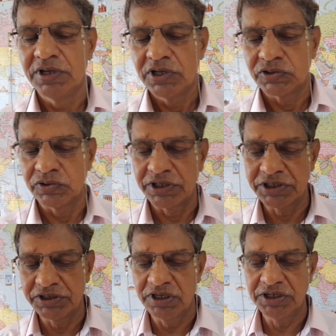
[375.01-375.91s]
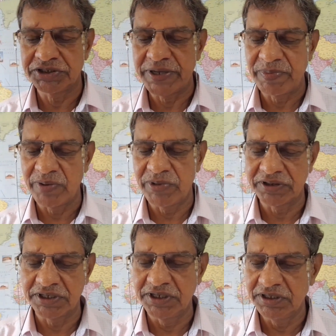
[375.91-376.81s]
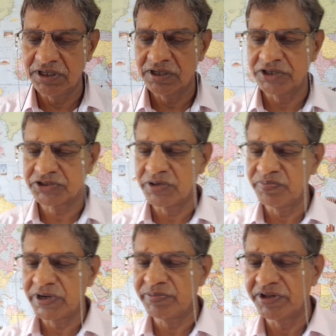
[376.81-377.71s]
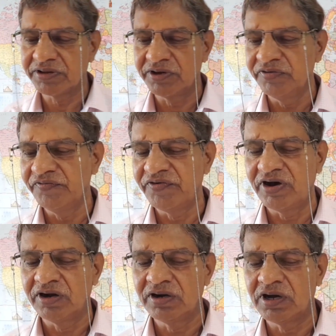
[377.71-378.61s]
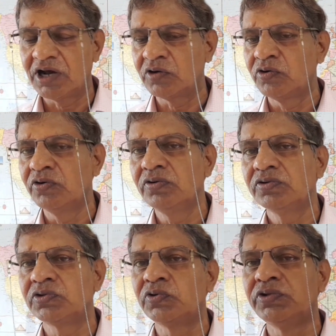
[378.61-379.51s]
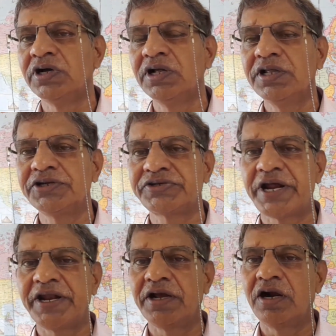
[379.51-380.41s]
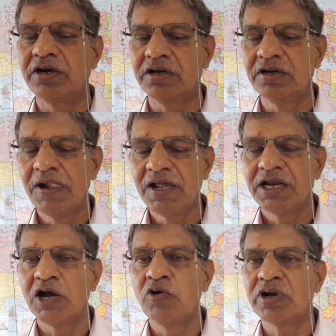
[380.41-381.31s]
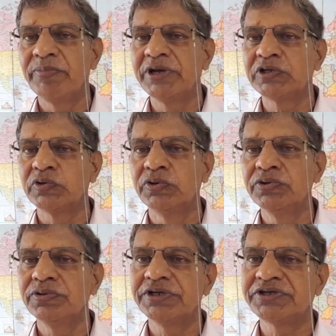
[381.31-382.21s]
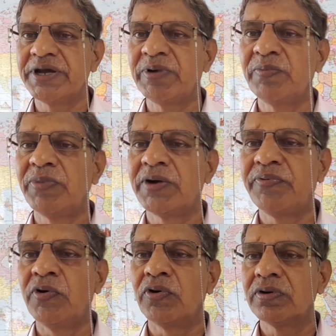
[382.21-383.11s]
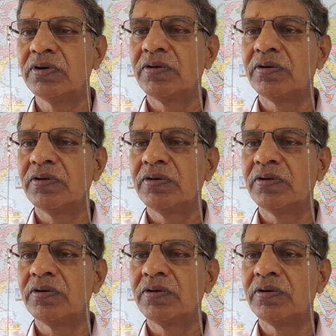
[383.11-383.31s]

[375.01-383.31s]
So that is the step number 3, custom permission for cargo through the standing order. Now coming to step number 4.